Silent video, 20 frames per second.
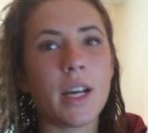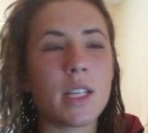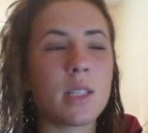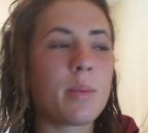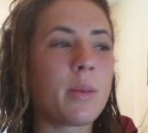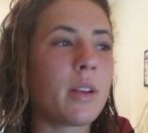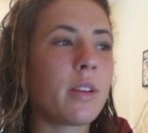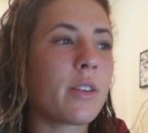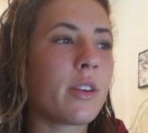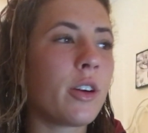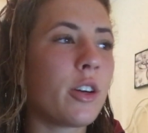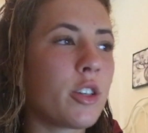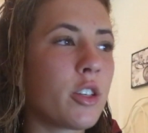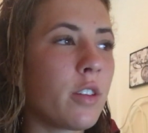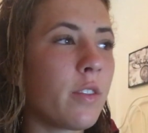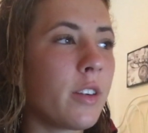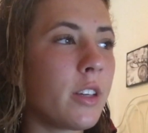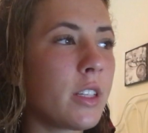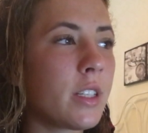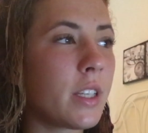Last bit of
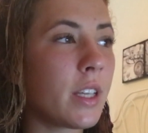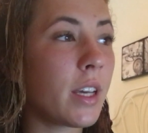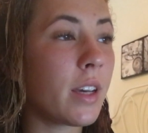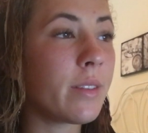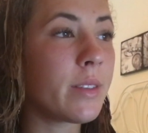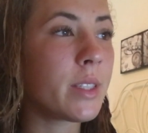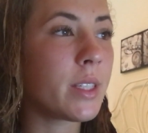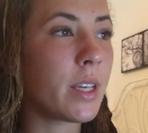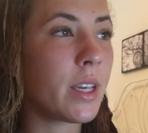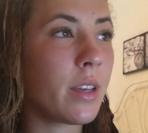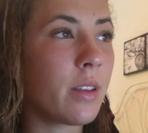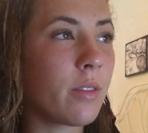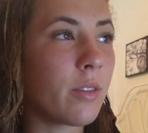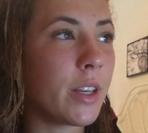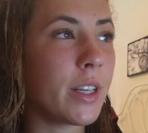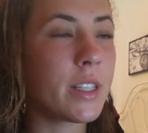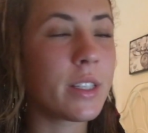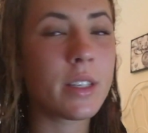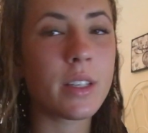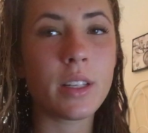controversy I've seen
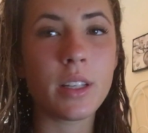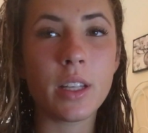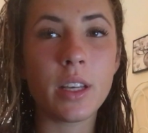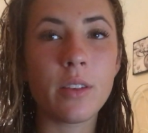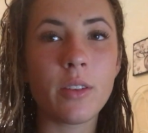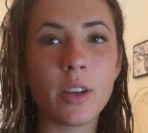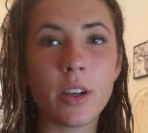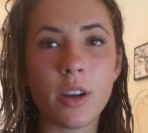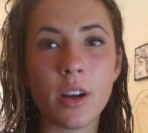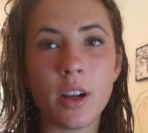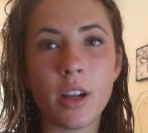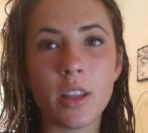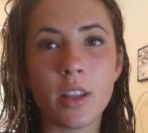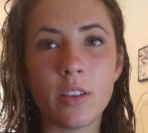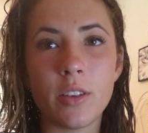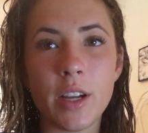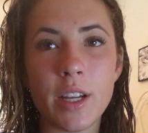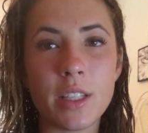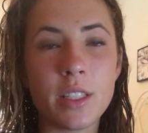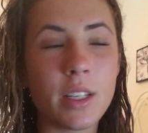recently regarding
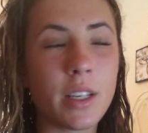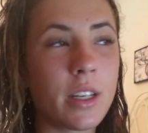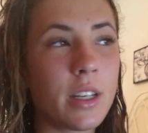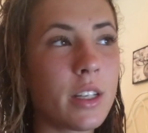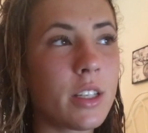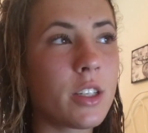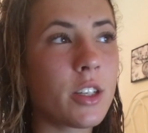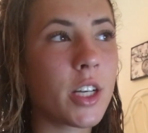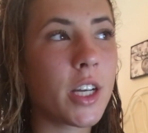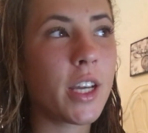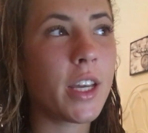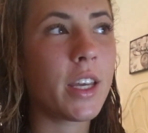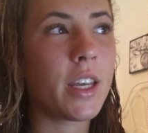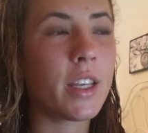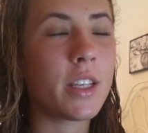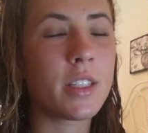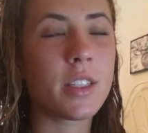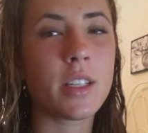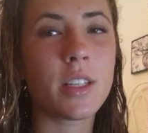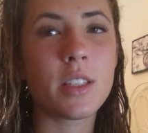the racing industry
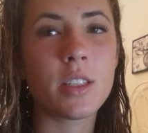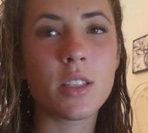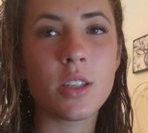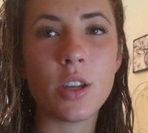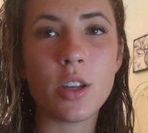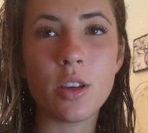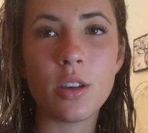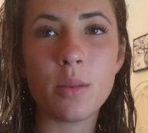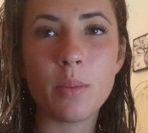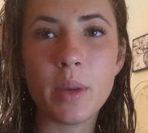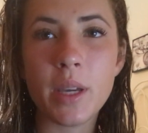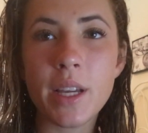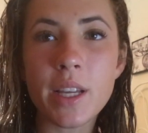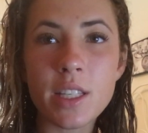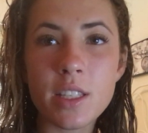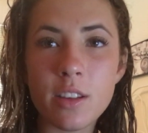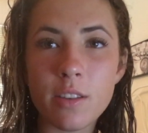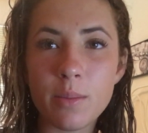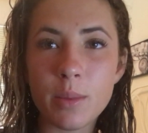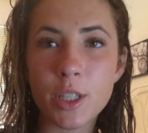is this new
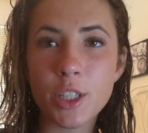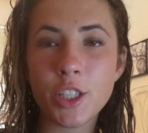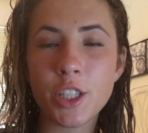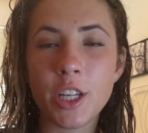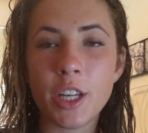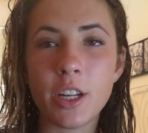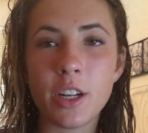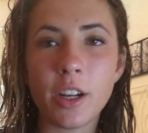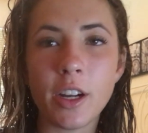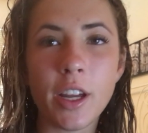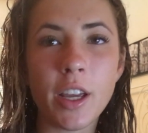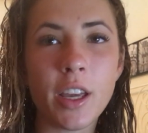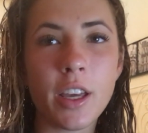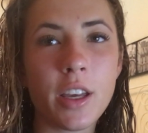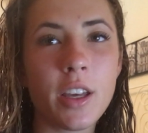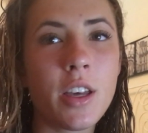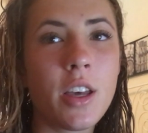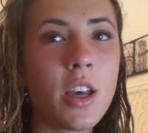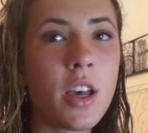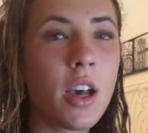piece of
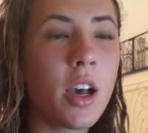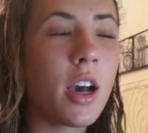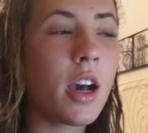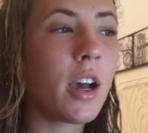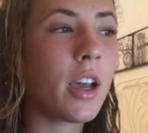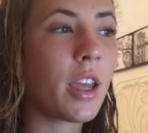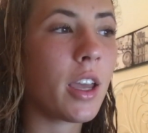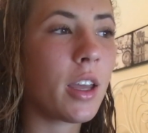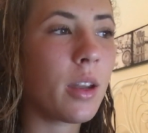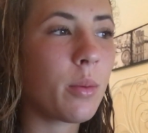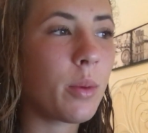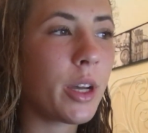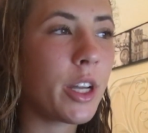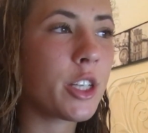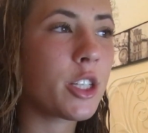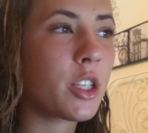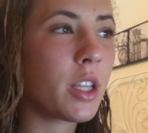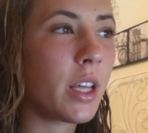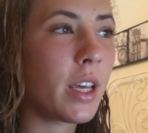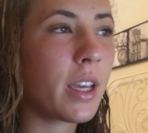machinery. in
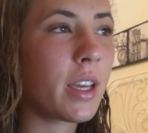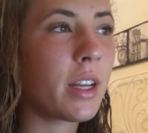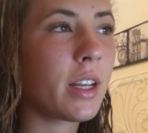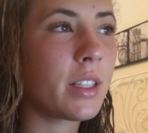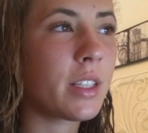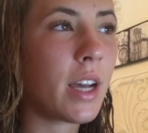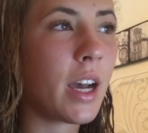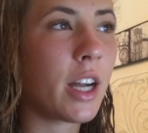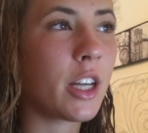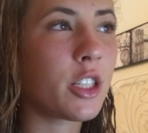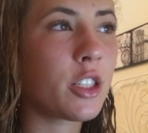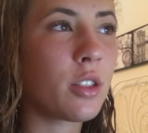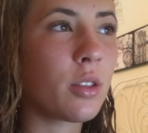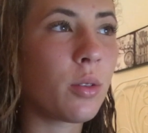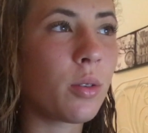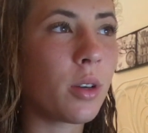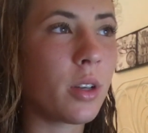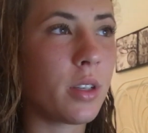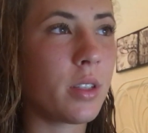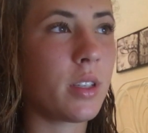which they can attach the
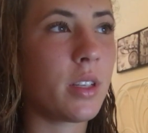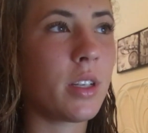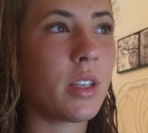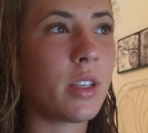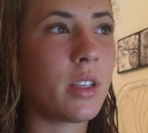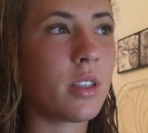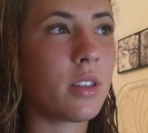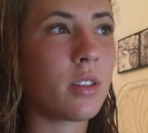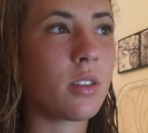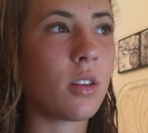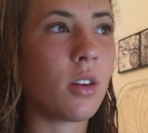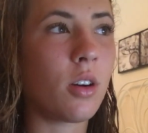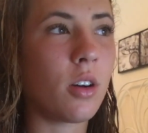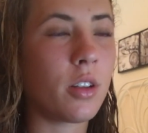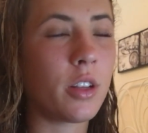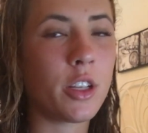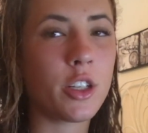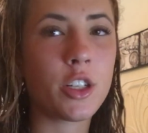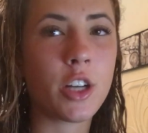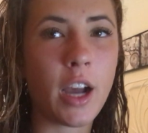horses
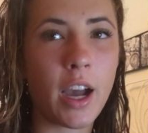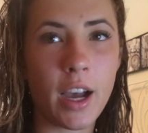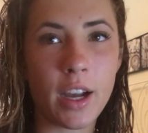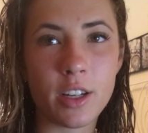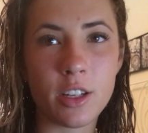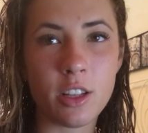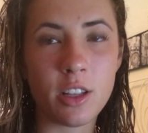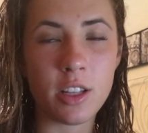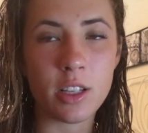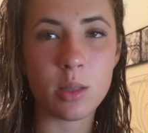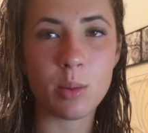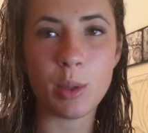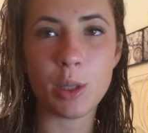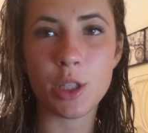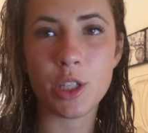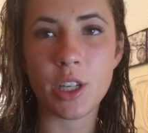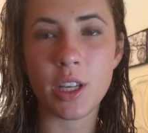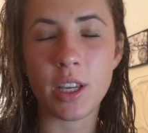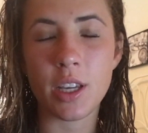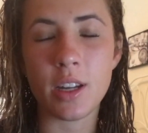on the track to this
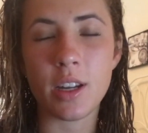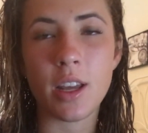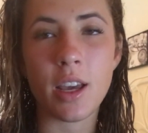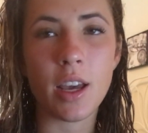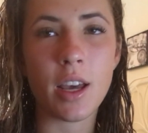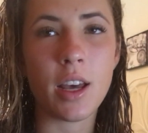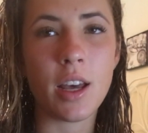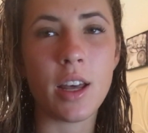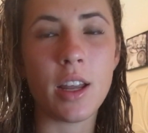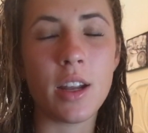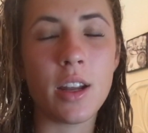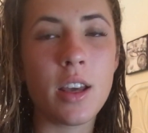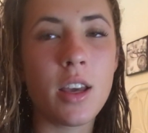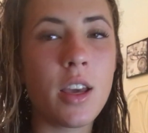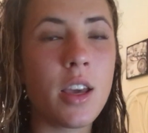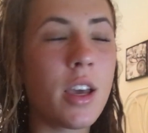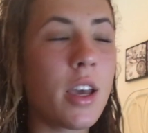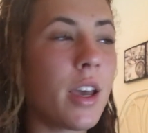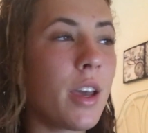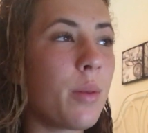machine, and
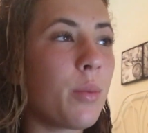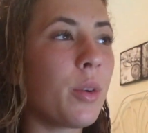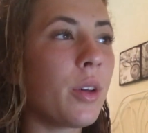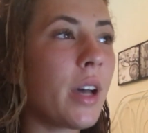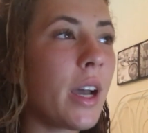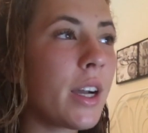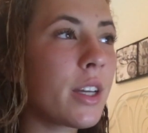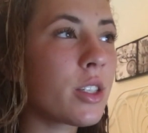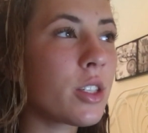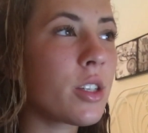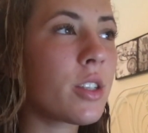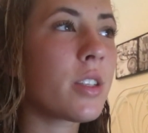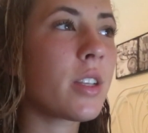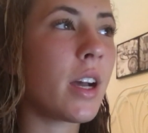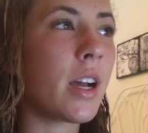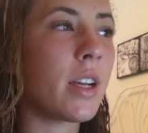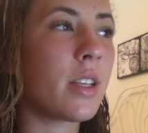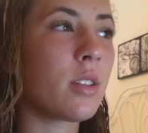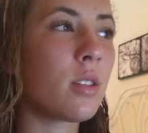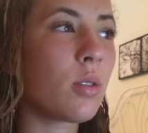it will
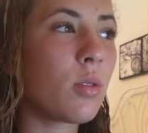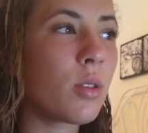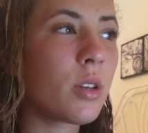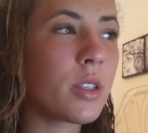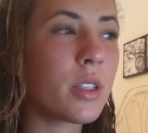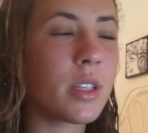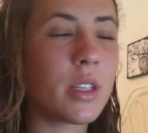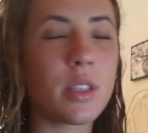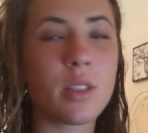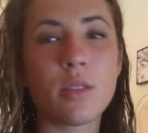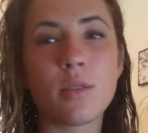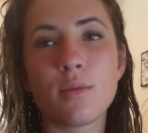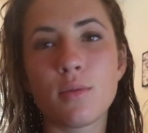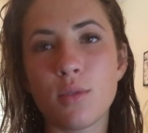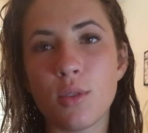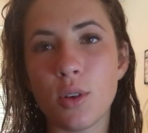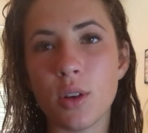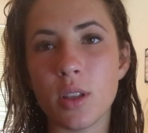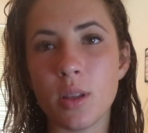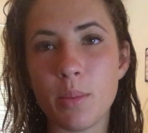exercise the horses
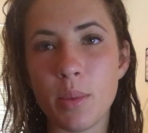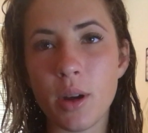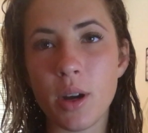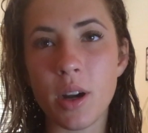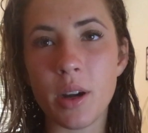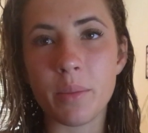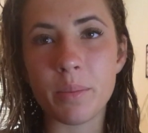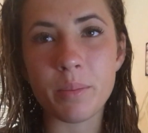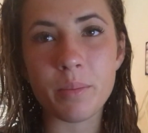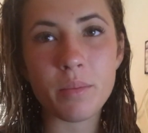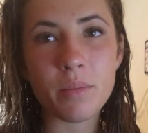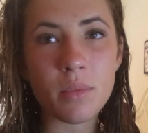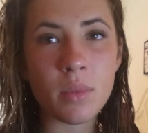for the barn.